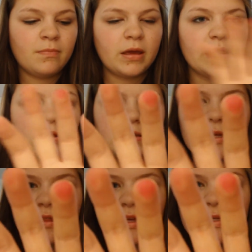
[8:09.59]
Like, it looks
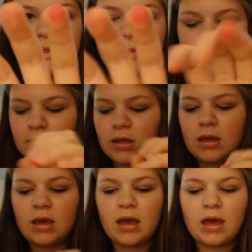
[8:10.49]
like this,
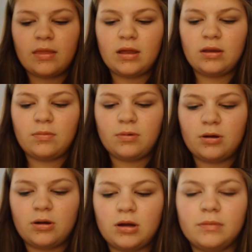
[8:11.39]
and then you put
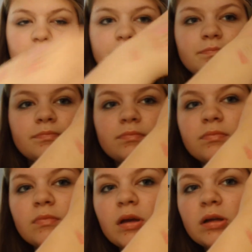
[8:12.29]
it on
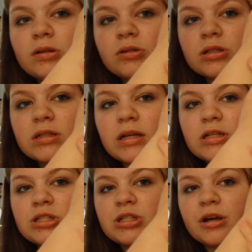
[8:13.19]
and you just kind
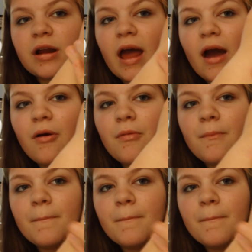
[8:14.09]
of sheer it out.